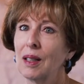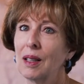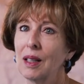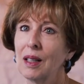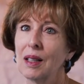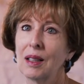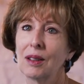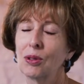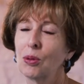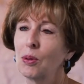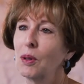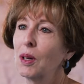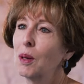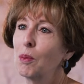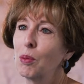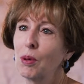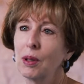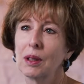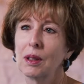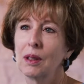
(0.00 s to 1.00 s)
that's what I
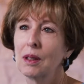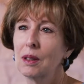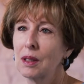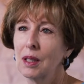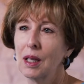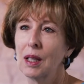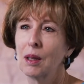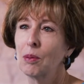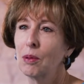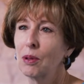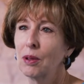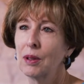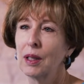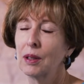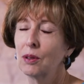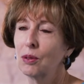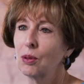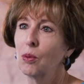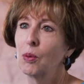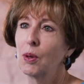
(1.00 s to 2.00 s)
bring to the table, and
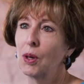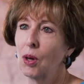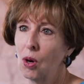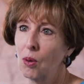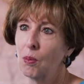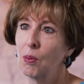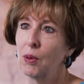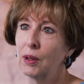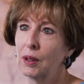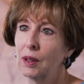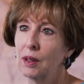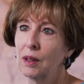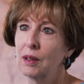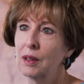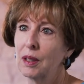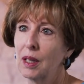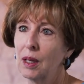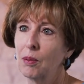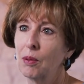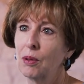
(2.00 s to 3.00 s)
that's what we all bring to the
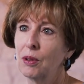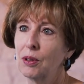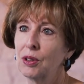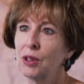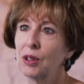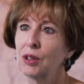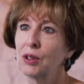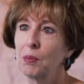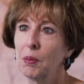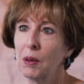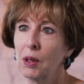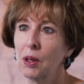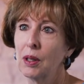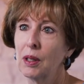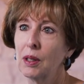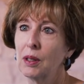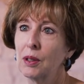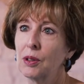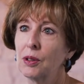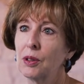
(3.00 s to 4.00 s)
table, is
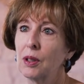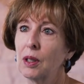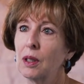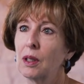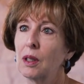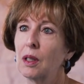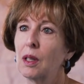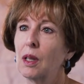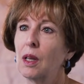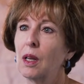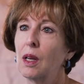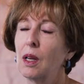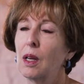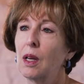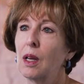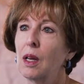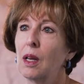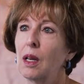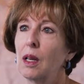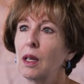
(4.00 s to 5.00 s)
experience and
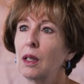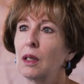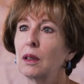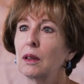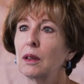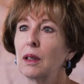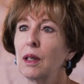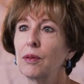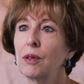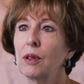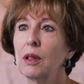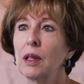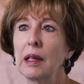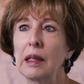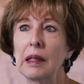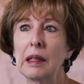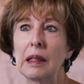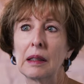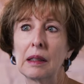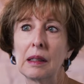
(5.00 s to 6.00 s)
a
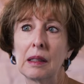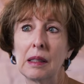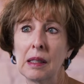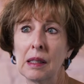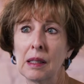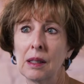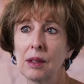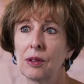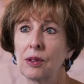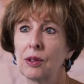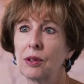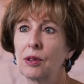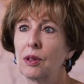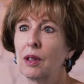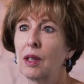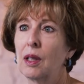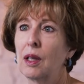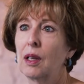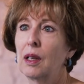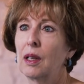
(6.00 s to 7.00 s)
level-headedness
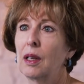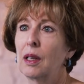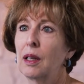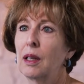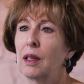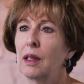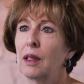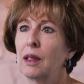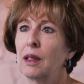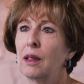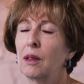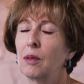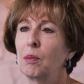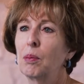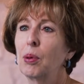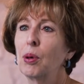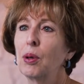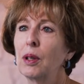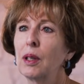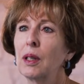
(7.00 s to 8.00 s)
and
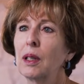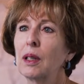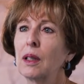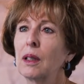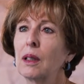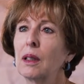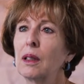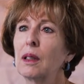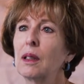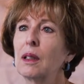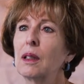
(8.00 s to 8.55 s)
putting